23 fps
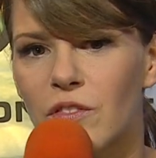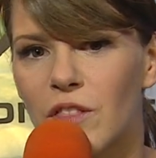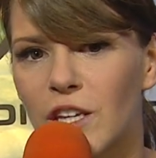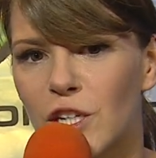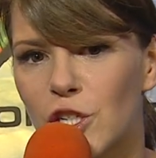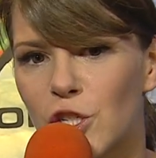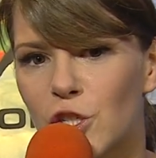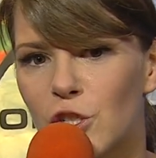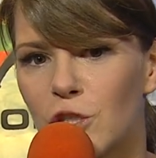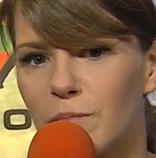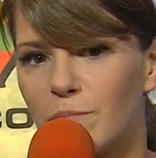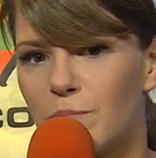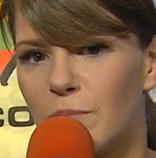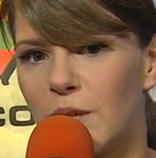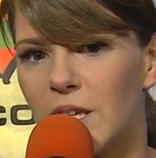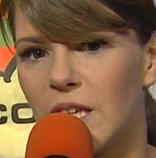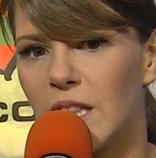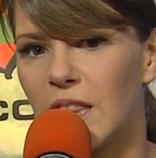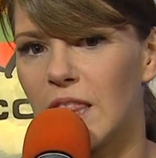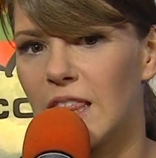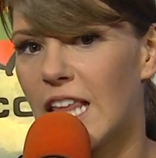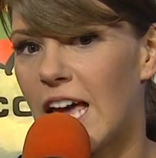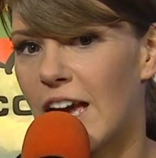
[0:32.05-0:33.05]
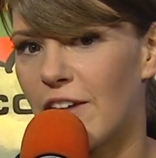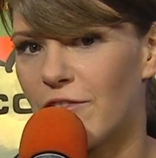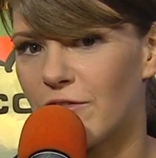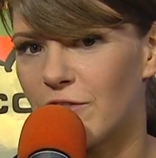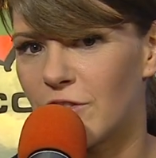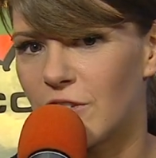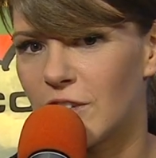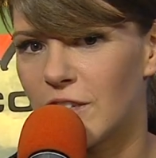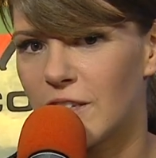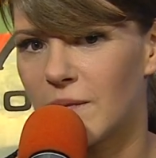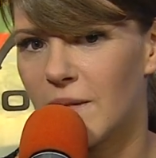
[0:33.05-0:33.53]
they should be
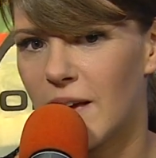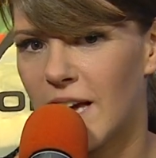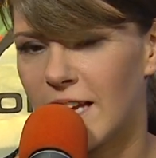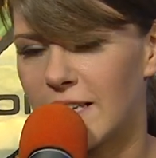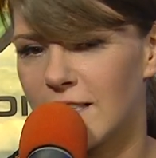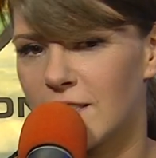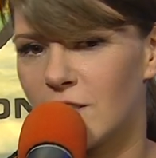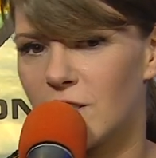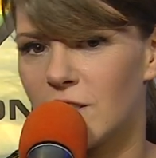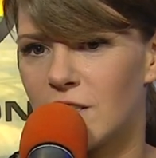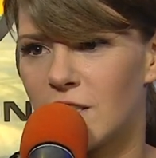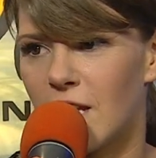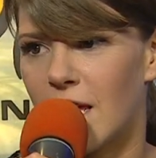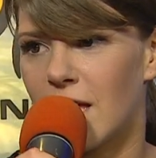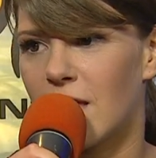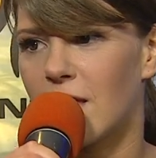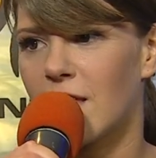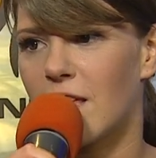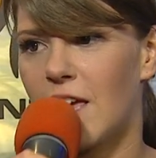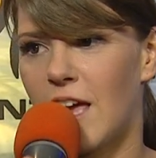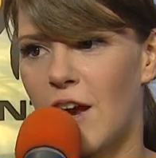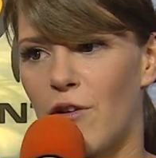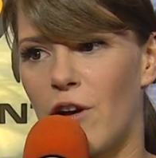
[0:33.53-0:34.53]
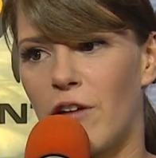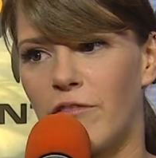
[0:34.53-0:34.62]
left and taken care